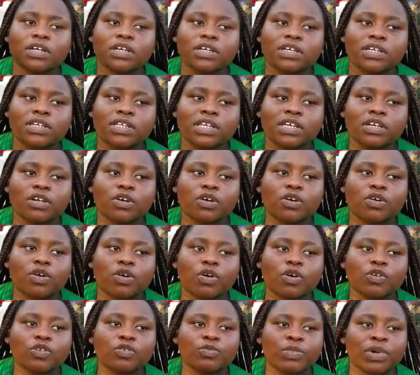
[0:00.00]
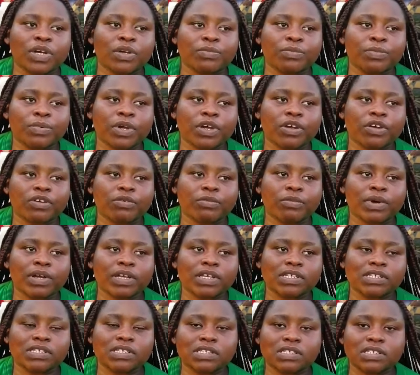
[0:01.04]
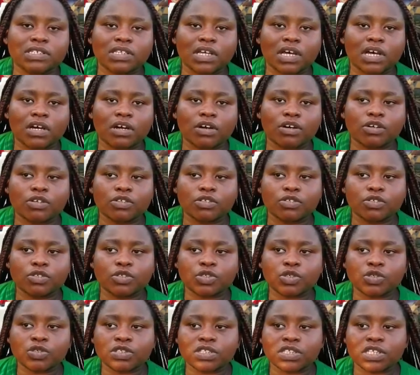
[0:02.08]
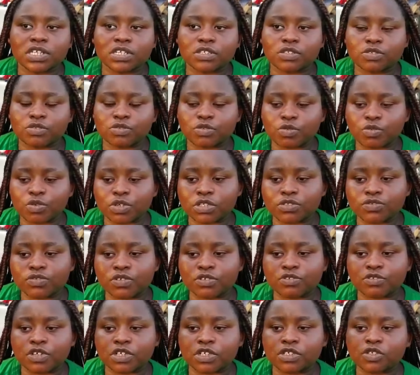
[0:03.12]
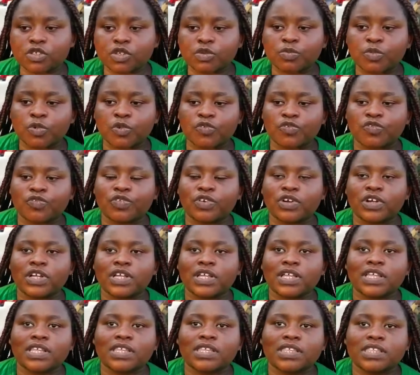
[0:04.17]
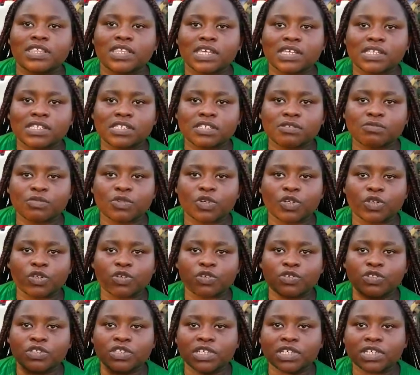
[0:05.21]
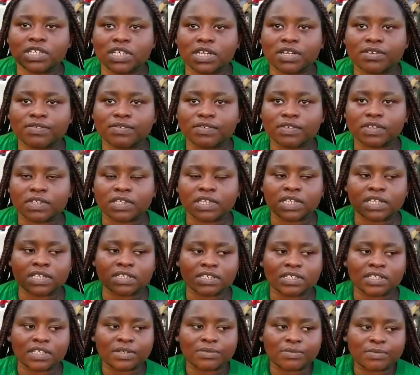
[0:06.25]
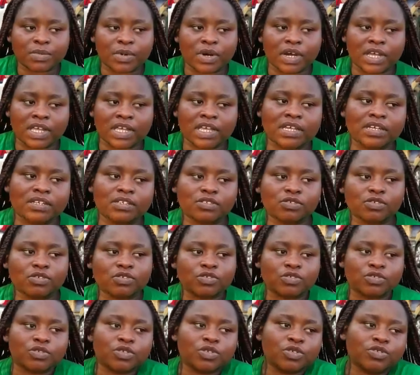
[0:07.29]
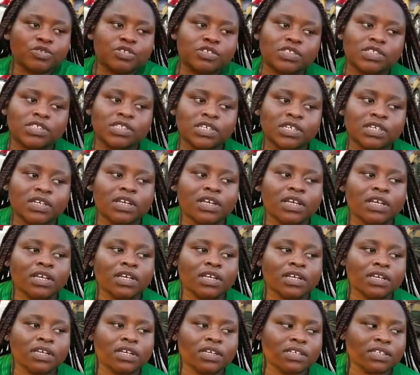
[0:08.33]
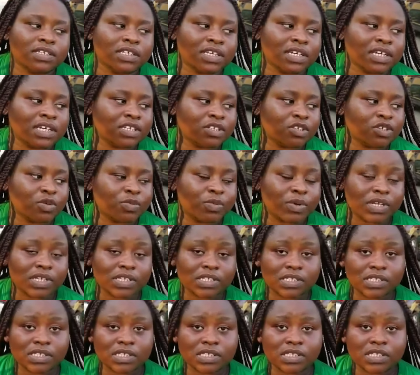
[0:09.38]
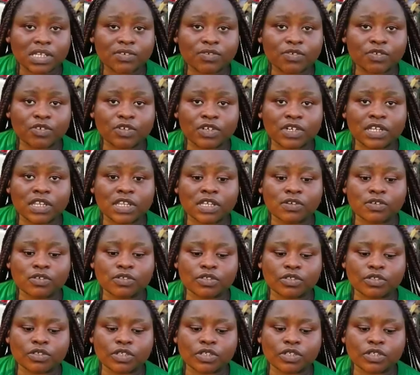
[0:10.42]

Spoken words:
And then he called my sister on Sunday to request for ransom of 30 million. Then they bargained on Thursday. They ended up at 700,000.